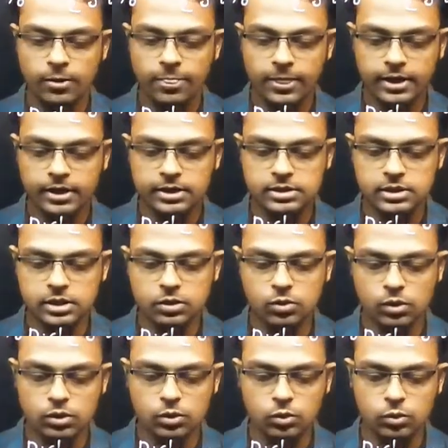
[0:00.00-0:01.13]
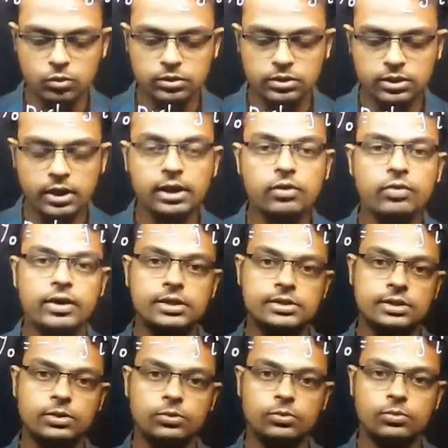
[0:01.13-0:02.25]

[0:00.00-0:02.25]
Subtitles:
that is equal to 3y0.